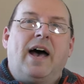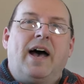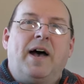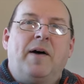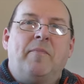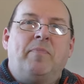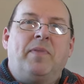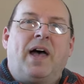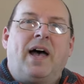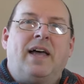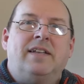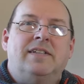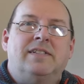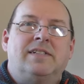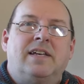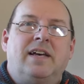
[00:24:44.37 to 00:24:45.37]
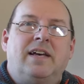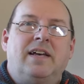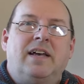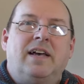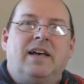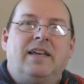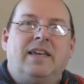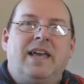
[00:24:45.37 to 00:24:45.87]

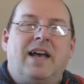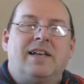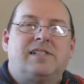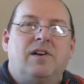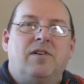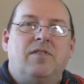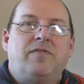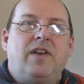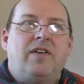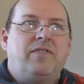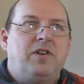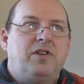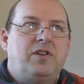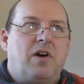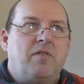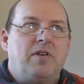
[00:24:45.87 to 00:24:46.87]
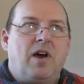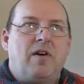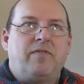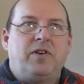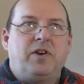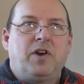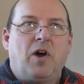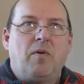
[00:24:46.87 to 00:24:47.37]
Yeah, so if you don't know,
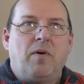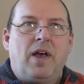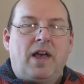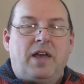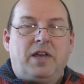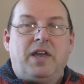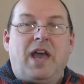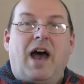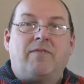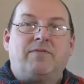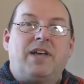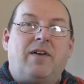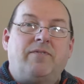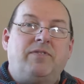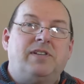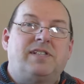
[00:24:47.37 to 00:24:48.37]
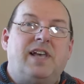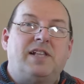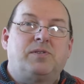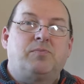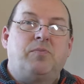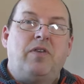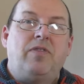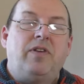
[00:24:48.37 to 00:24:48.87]
if you go, you have to have your
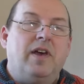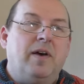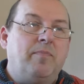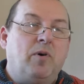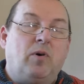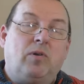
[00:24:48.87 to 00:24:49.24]
sets with you.